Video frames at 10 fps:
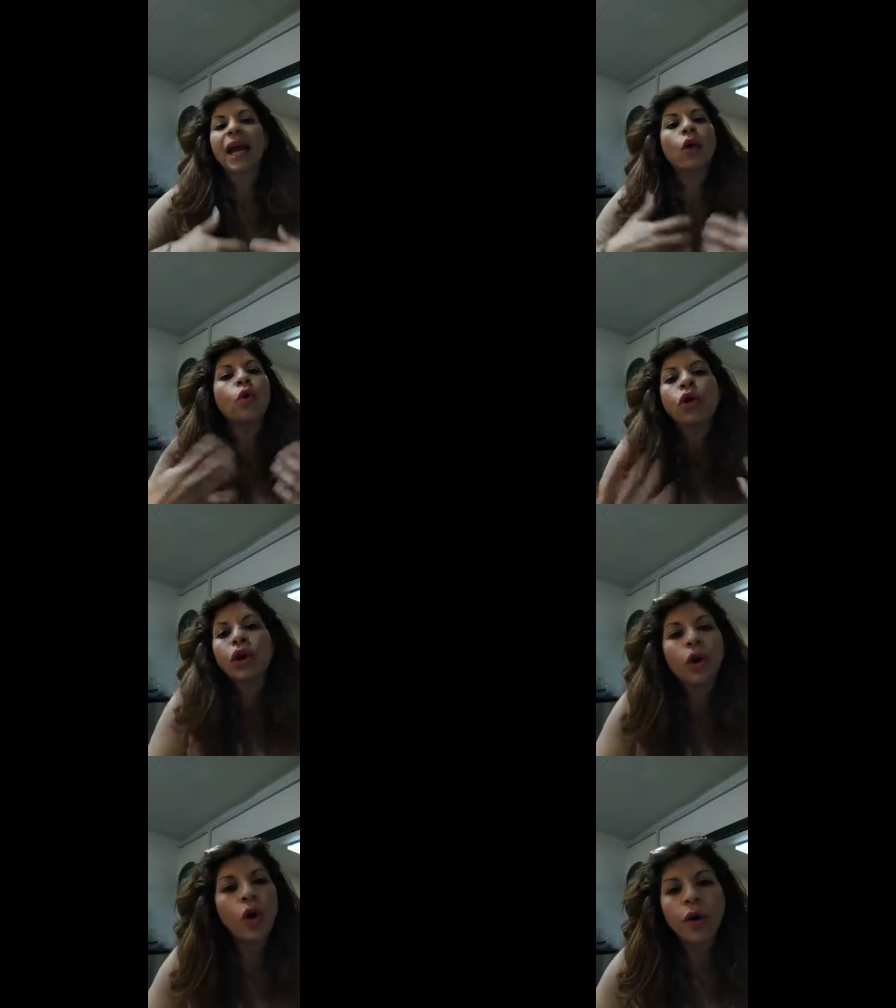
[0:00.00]
and who you're
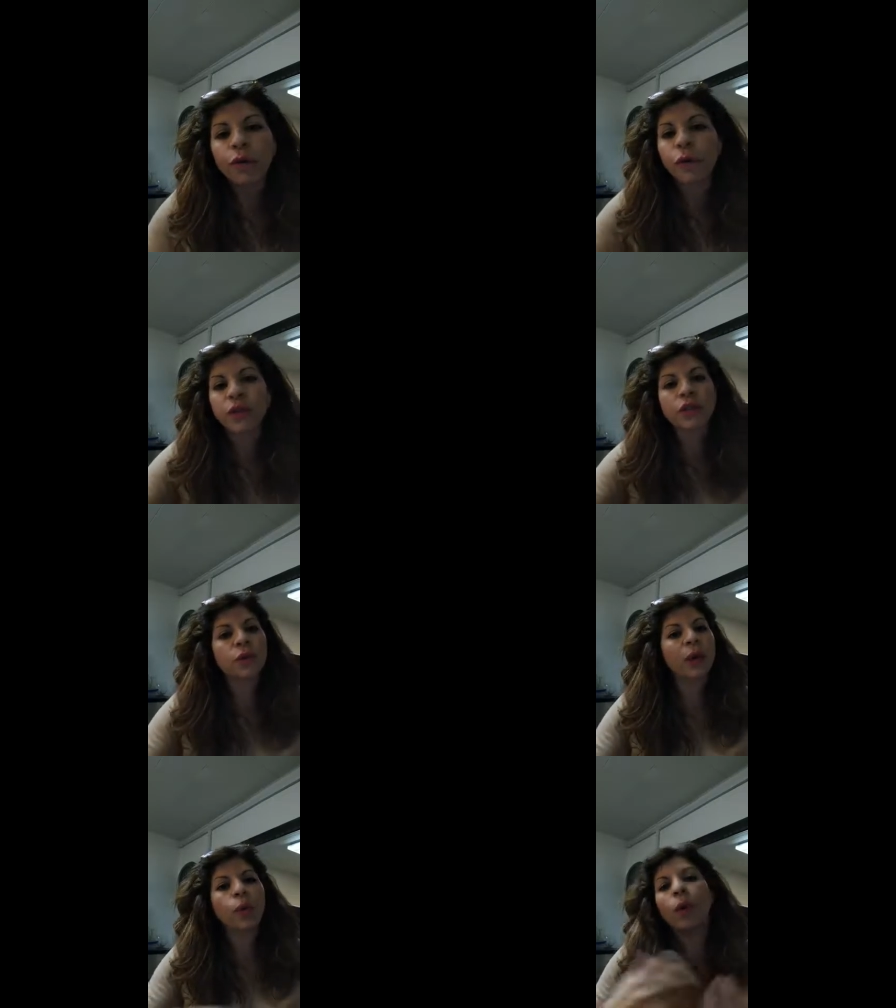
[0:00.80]
going to offer it
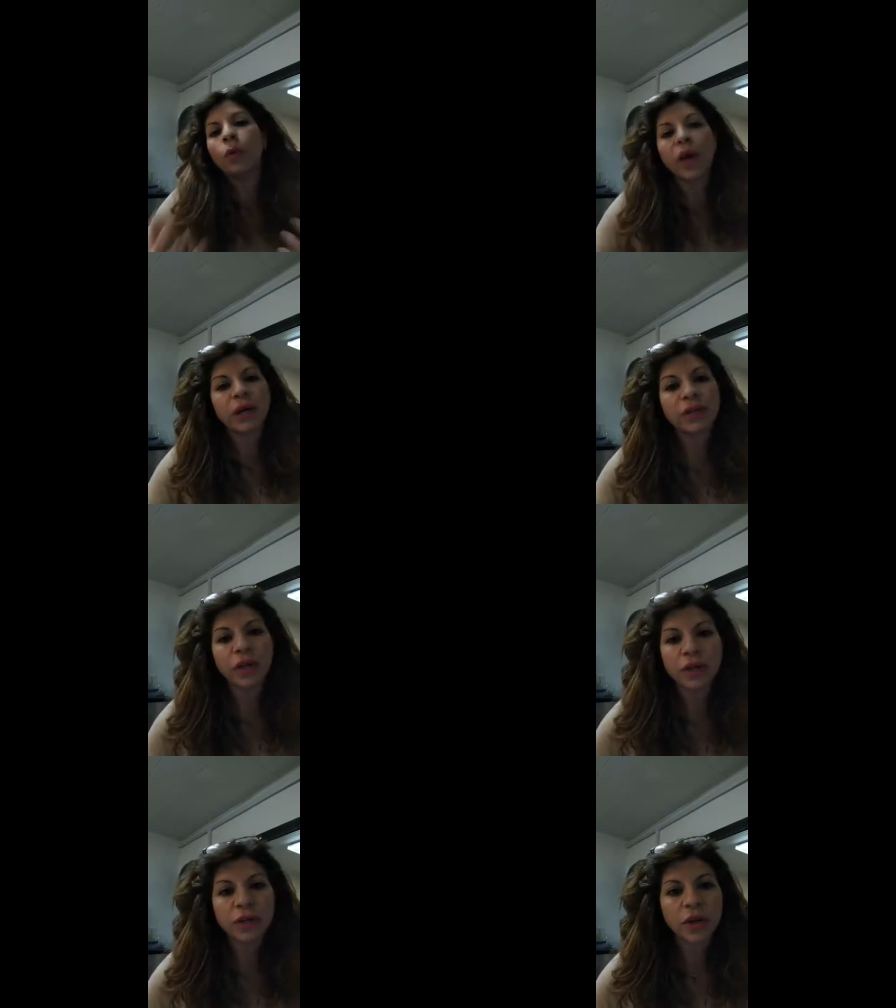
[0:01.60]
to and what products
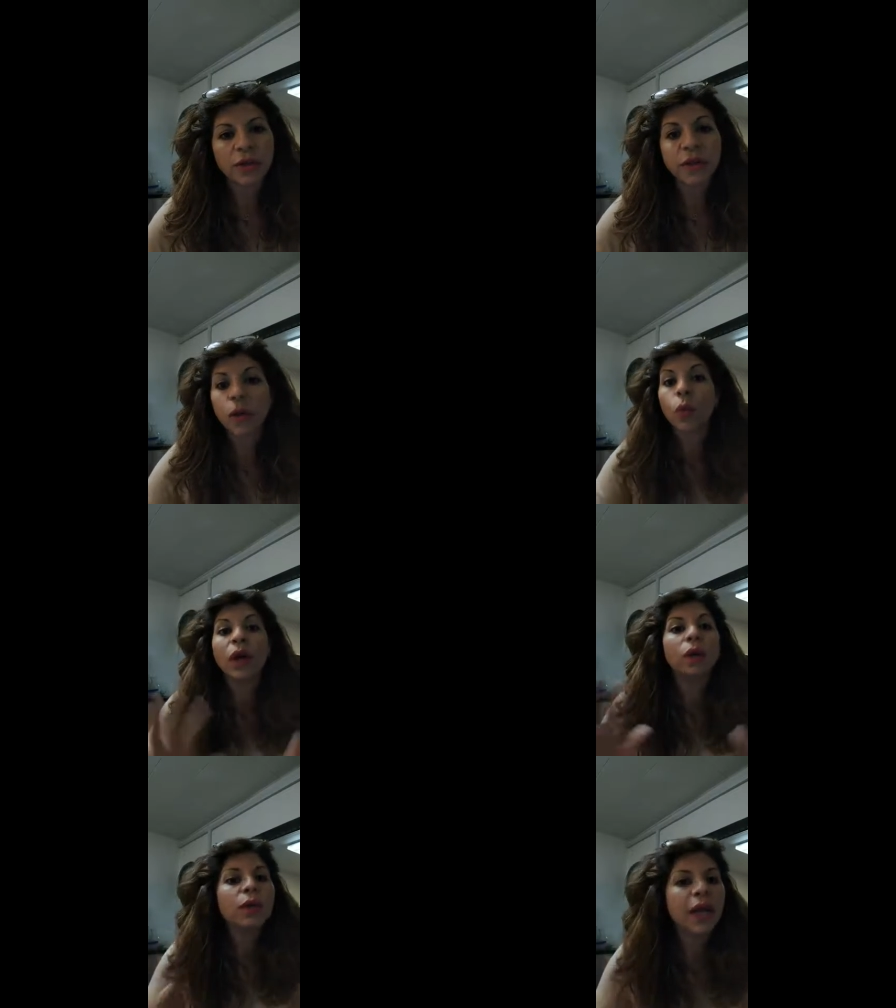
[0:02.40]
you're going to service and
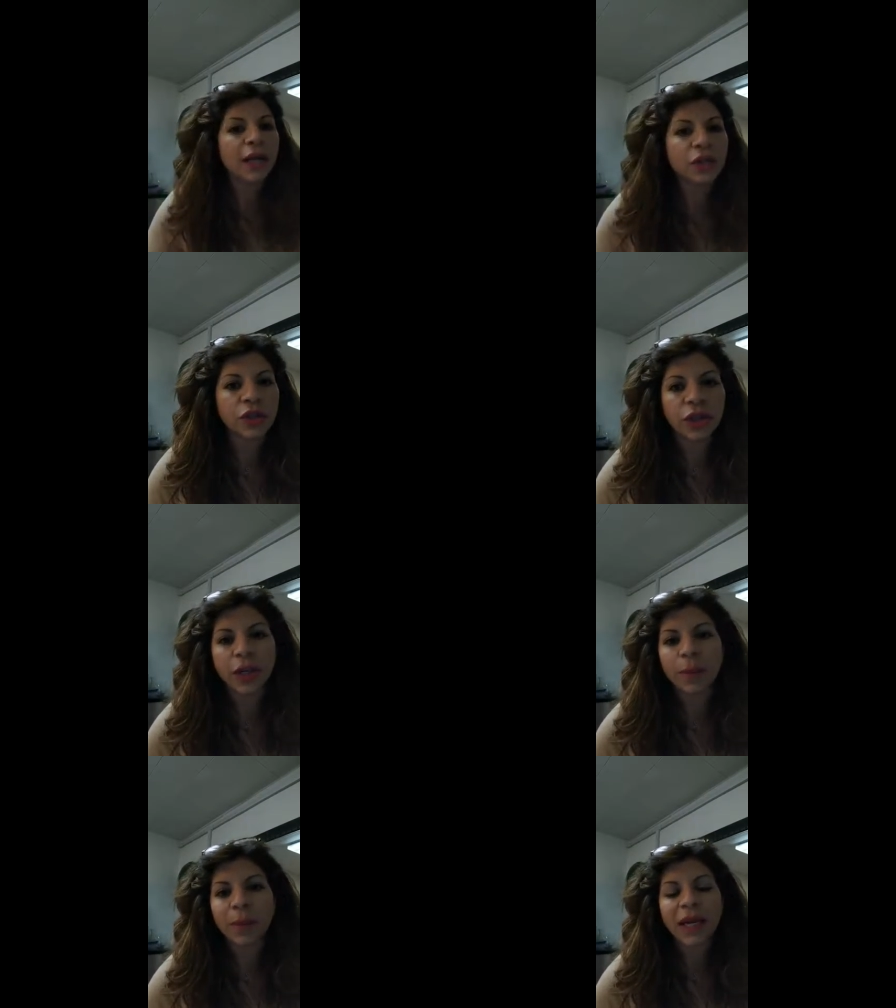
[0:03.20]
what location you're
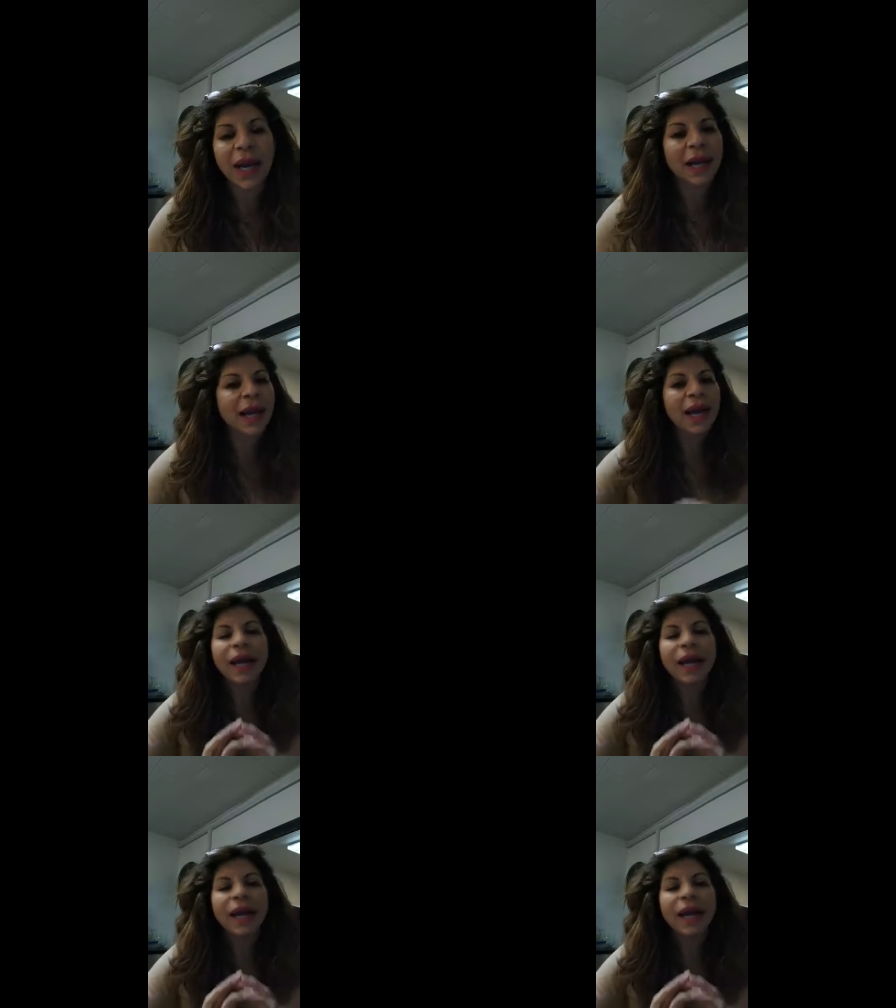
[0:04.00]
going to be at